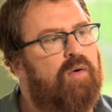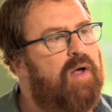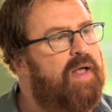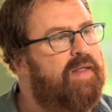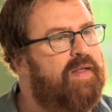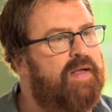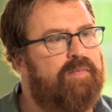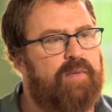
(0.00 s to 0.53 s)
Well,
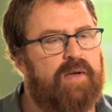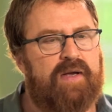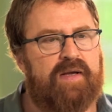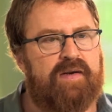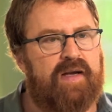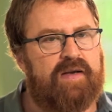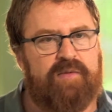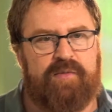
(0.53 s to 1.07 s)
I think being a
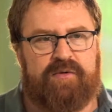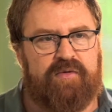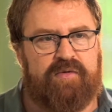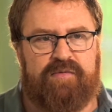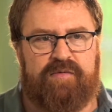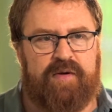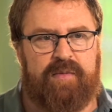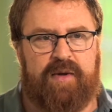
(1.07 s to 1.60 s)
documentary
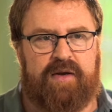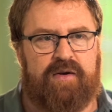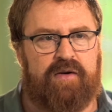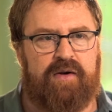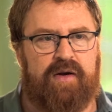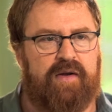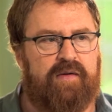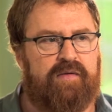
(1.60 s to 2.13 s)

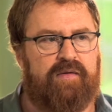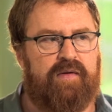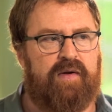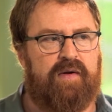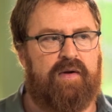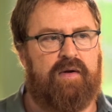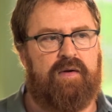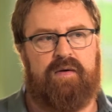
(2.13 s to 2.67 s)
filmmaker has uh,
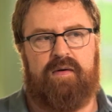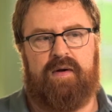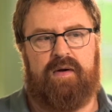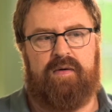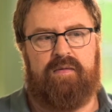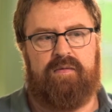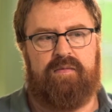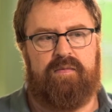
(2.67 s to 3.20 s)

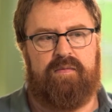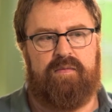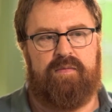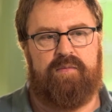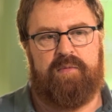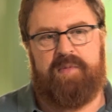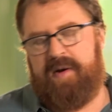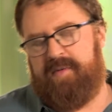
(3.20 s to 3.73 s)
uh,
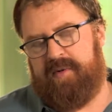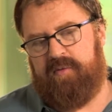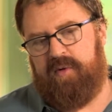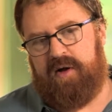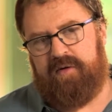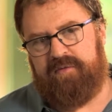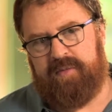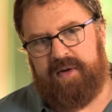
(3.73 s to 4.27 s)
prepared me
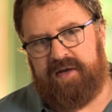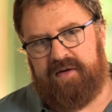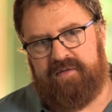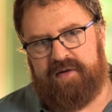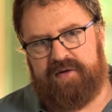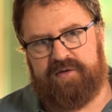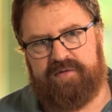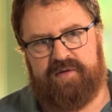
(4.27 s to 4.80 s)
well for making
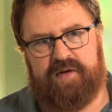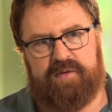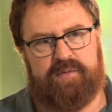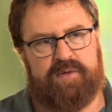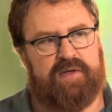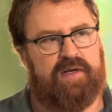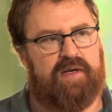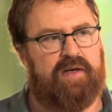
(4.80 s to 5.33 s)
feature
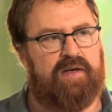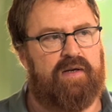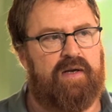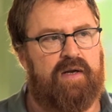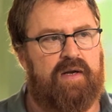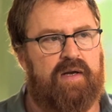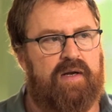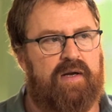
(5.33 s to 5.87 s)
films. Uh,
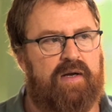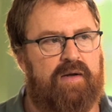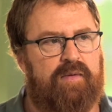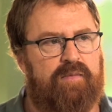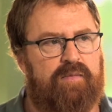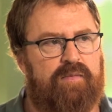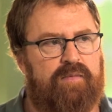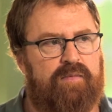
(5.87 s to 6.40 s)

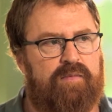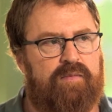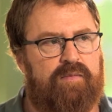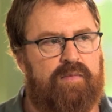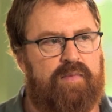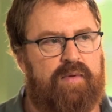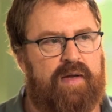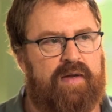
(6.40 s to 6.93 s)
um,
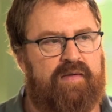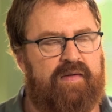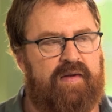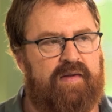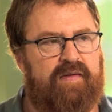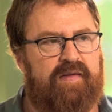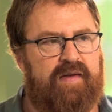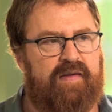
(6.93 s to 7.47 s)
it's
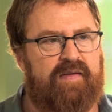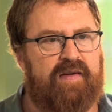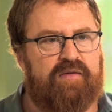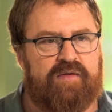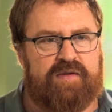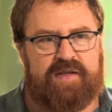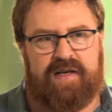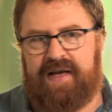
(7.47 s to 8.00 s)
it's it's
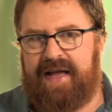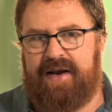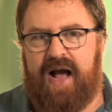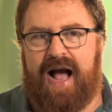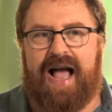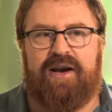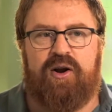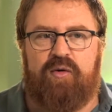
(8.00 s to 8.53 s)
interesting. I,
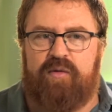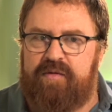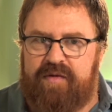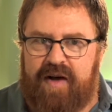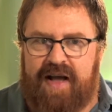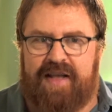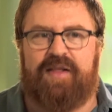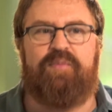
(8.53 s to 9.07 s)
I don't
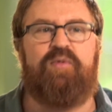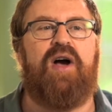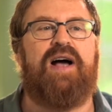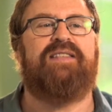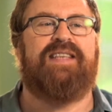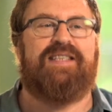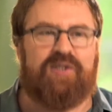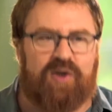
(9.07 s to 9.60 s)
find the
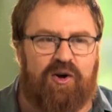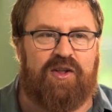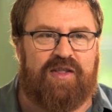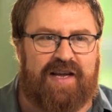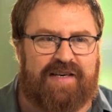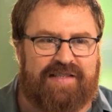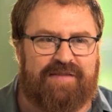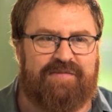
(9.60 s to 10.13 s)
process all
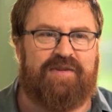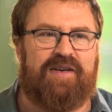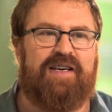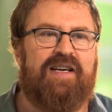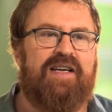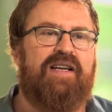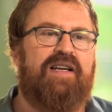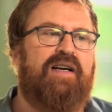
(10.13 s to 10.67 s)
that different.
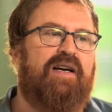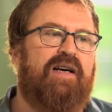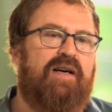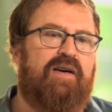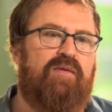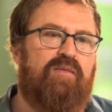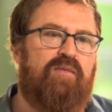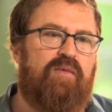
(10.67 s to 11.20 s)

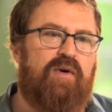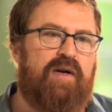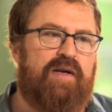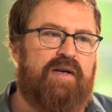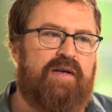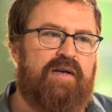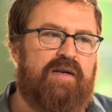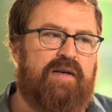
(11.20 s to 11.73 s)
Uh,
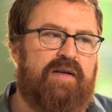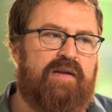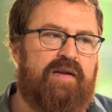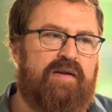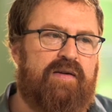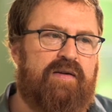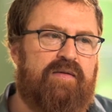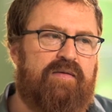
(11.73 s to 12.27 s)
one, it,
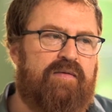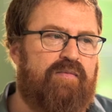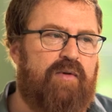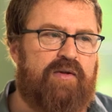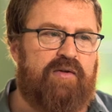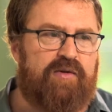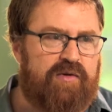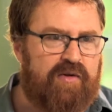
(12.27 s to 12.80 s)
it,
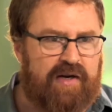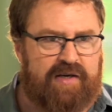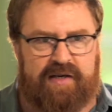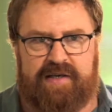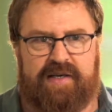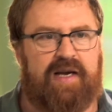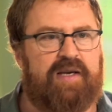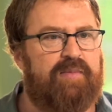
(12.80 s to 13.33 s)
whether you're directing
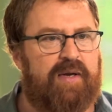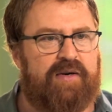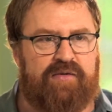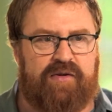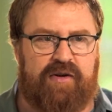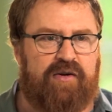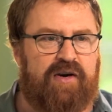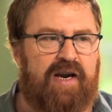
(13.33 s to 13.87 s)
a
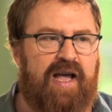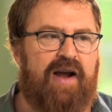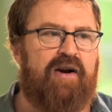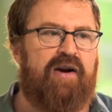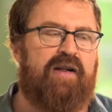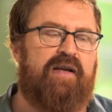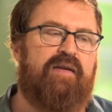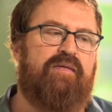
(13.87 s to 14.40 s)
documentary or a
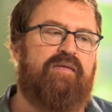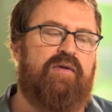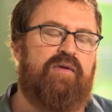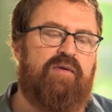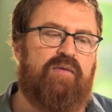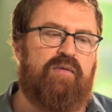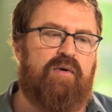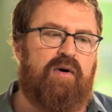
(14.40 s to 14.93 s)
narrative,
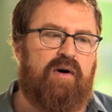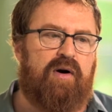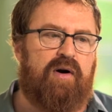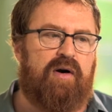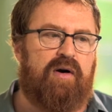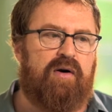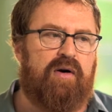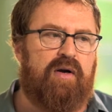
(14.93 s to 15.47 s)
you
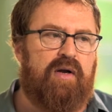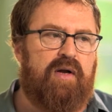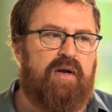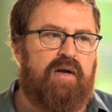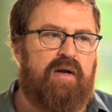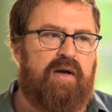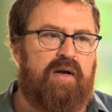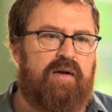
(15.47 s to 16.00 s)
are
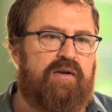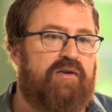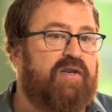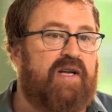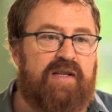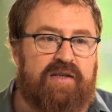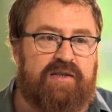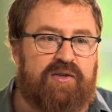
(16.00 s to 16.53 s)
uh, you're
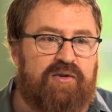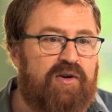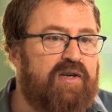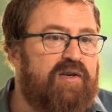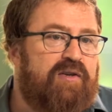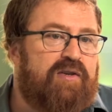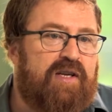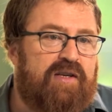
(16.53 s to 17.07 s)
telling a story,
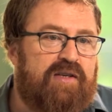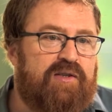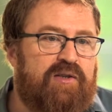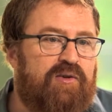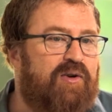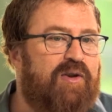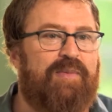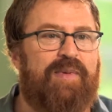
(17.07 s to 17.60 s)
and you're telling a
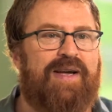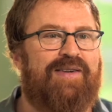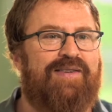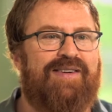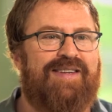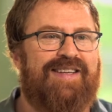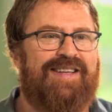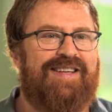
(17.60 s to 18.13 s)
story about
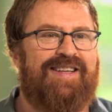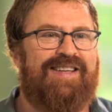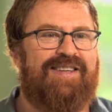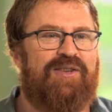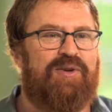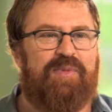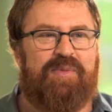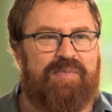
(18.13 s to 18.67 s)

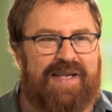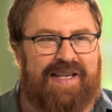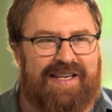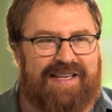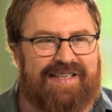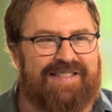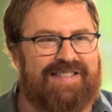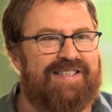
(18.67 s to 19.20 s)
human
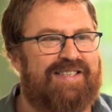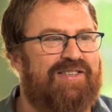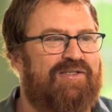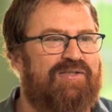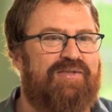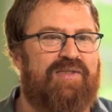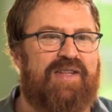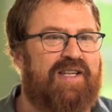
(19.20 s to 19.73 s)
beings, and
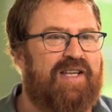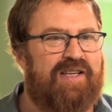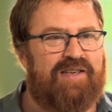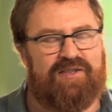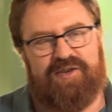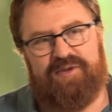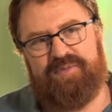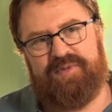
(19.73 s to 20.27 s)
you're thinking in
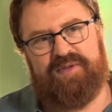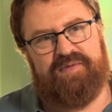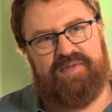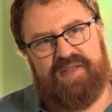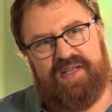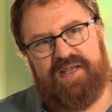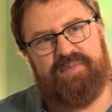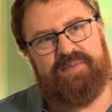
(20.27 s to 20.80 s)
terms of
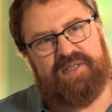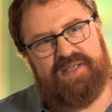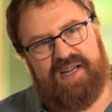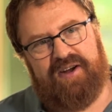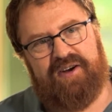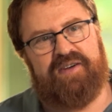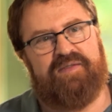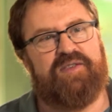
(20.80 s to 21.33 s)
themes and
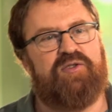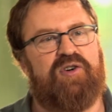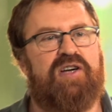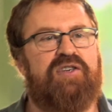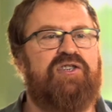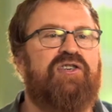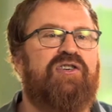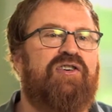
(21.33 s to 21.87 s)
narrative
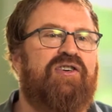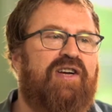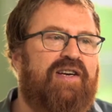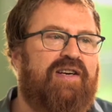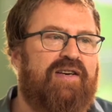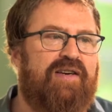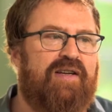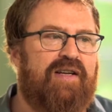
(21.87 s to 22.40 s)
structure,
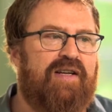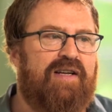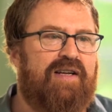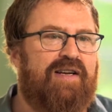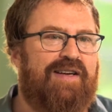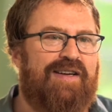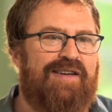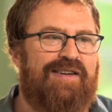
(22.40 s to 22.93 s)
and
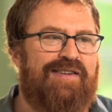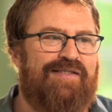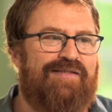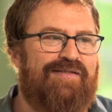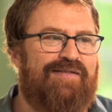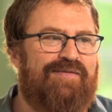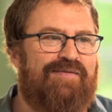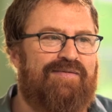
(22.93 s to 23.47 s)
uh,
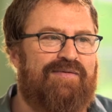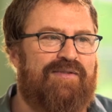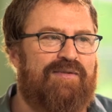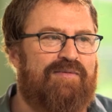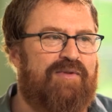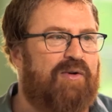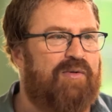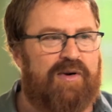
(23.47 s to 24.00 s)
you
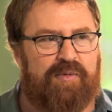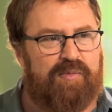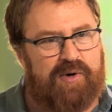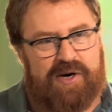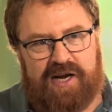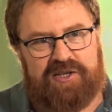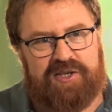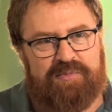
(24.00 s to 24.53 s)
go into a
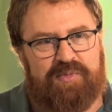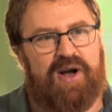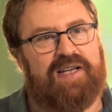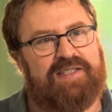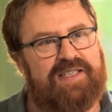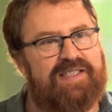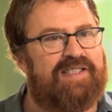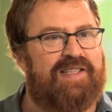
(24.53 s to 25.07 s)
production
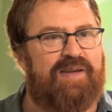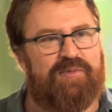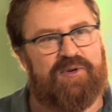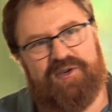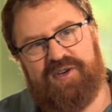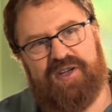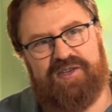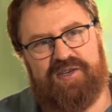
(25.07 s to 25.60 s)
process, and then when
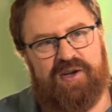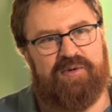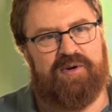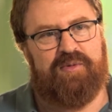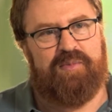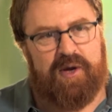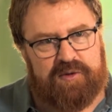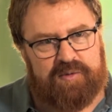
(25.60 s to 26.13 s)
you're done, you go
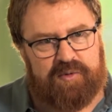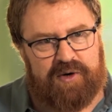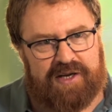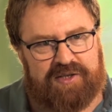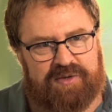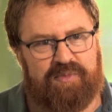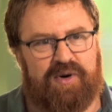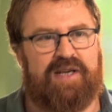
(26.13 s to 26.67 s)
into a
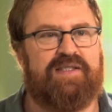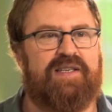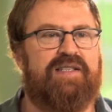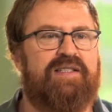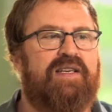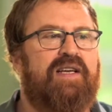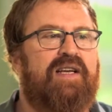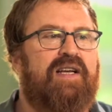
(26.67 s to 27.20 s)
post-production
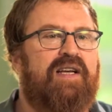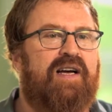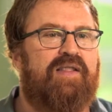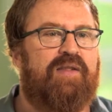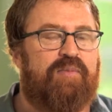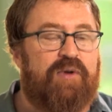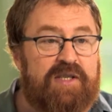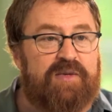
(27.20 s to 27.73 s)
process. Uh,
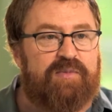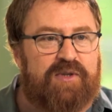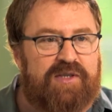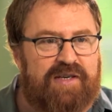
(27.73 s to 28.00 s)
the principal